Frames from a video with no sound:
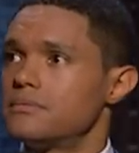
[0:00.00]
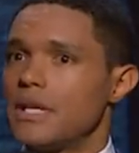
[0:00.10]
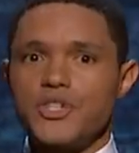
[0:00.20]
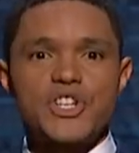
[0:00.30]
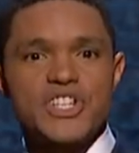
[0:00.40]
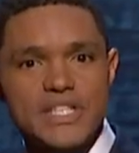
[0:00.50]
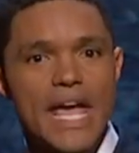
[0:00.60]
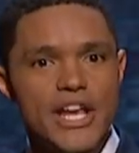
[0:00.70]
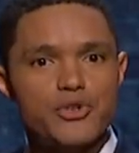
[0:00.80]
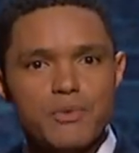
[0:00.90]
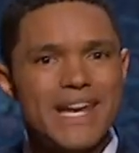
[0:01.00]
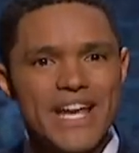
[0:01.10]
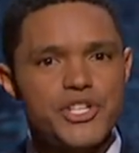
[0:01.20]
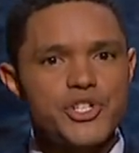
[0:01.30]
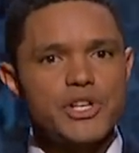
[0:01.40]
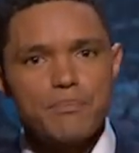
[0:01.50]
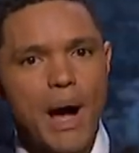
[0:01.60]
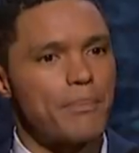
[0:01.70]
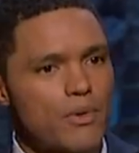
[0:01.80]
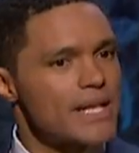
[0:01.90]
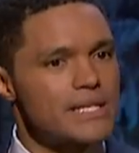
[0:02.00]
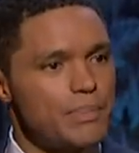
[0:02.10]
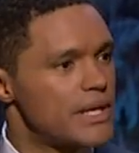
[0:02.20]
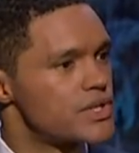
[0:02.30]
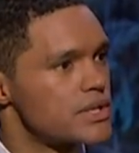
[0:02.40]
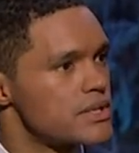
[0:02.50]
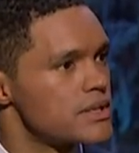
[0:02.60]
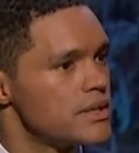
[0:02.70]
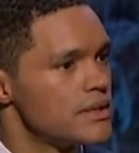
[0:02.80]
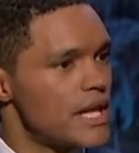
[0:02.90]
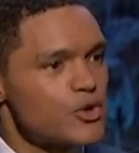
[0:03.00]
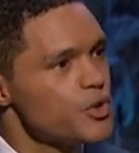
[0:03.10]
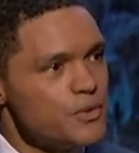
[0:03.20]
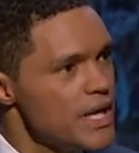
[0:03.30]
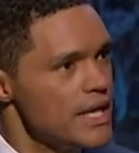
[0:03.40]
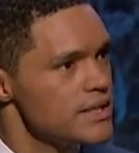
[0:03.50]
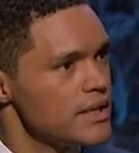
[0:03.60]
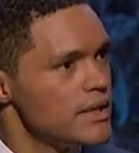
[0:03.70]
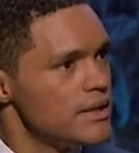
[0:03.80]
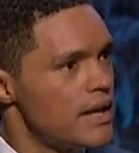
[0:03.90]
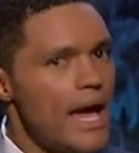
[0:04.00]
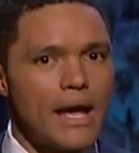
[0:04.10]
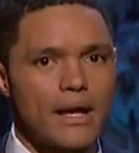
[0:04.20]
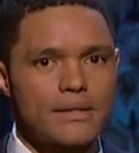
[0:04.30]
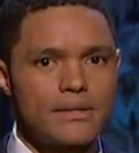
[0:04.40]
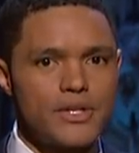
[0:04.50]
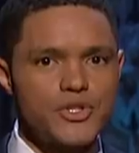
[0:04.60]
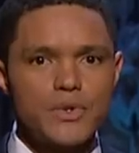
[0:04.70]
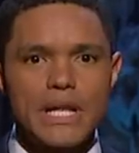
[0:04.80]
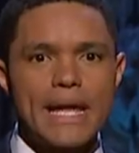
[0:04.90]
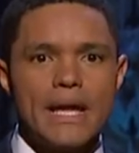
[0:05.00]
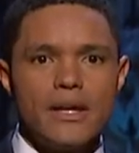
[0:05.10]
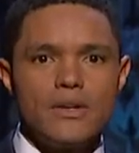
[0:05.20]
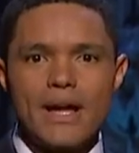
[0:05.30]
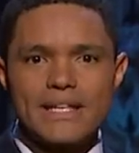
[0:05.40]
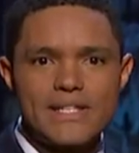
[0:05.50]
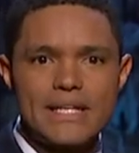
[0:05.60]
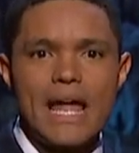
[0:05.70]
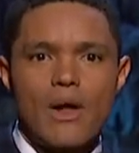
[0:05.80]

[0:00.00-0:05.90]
They should just stage relationship paparazzi pictures. That's all you need? Yeah. They should do it like, you know, I can see it now,